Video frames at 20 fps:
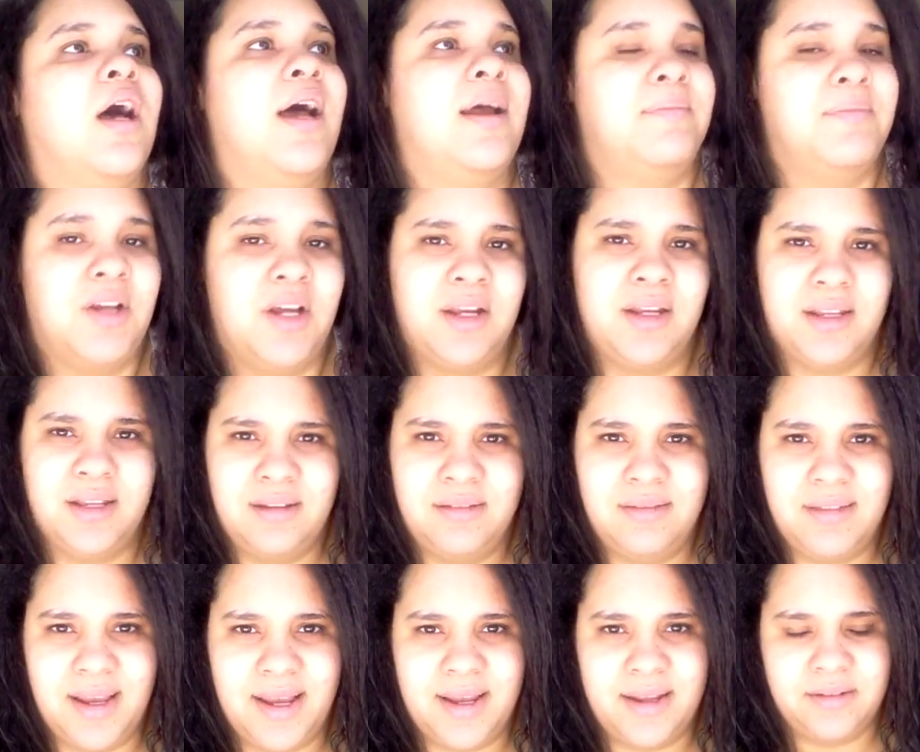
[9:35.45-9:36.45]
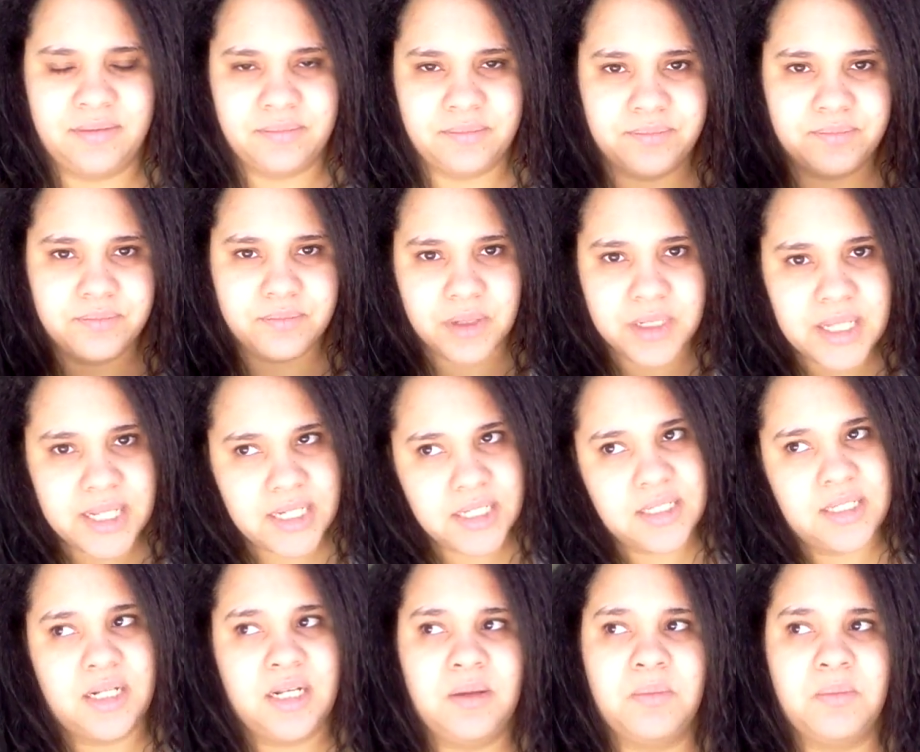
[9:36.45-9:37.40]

I'm not in that place